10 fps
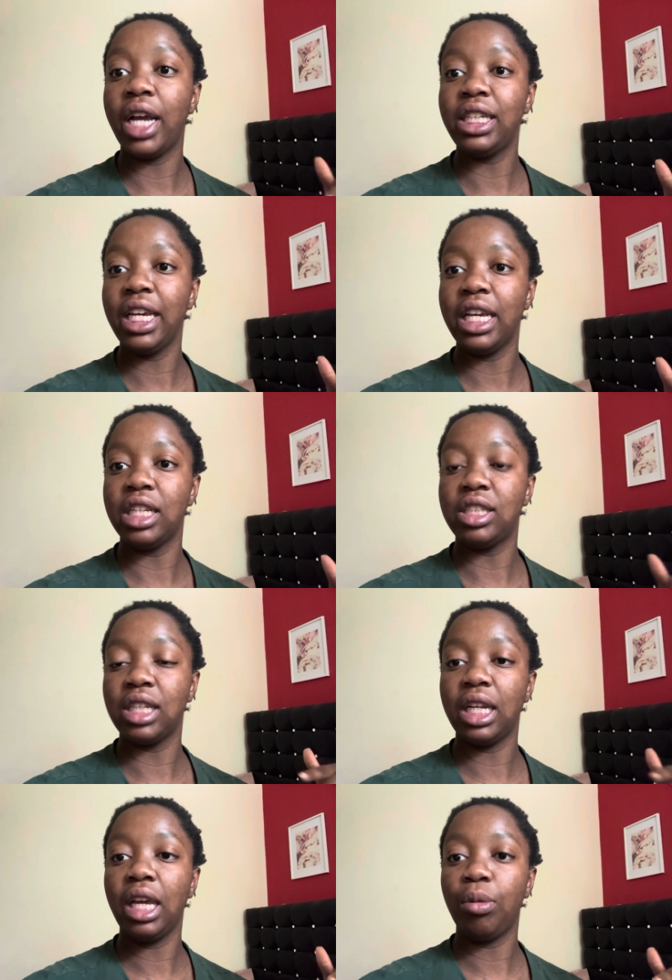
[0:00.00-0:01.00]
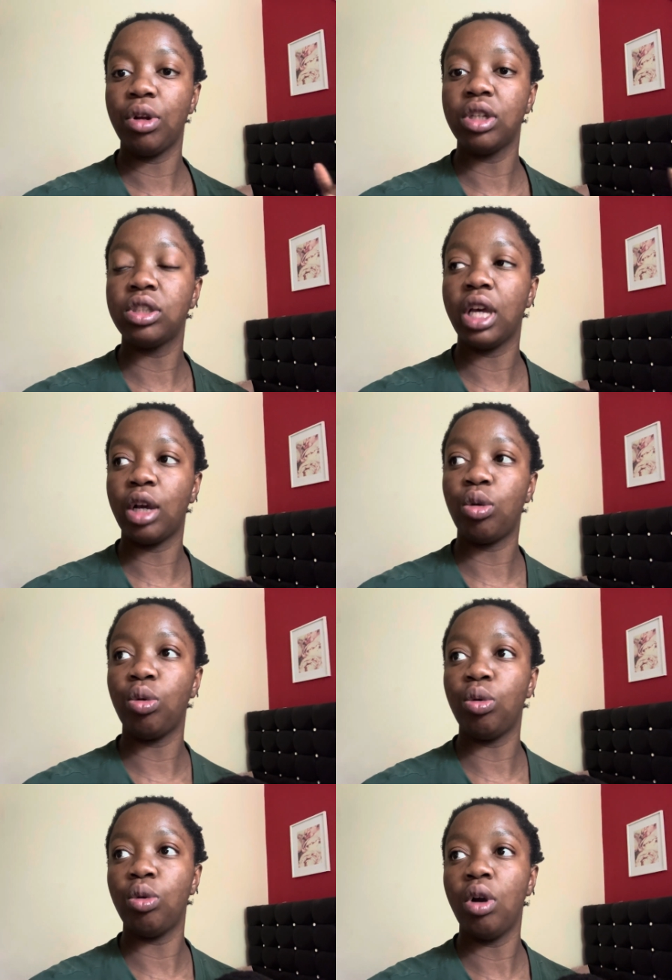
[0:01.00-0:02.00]
Idea is today I'm gonna
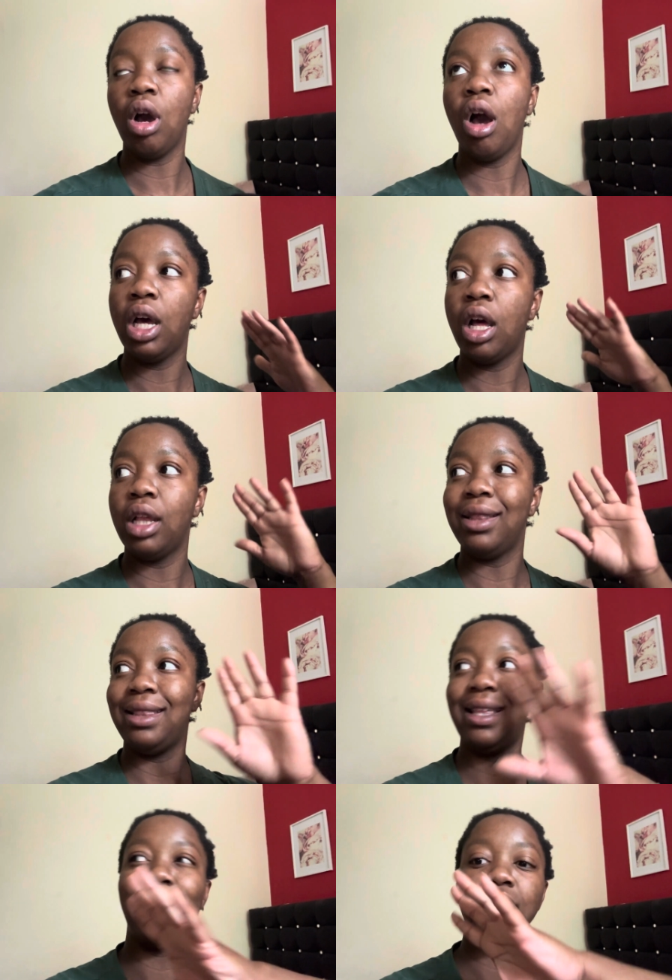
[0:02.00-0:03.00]
tackle that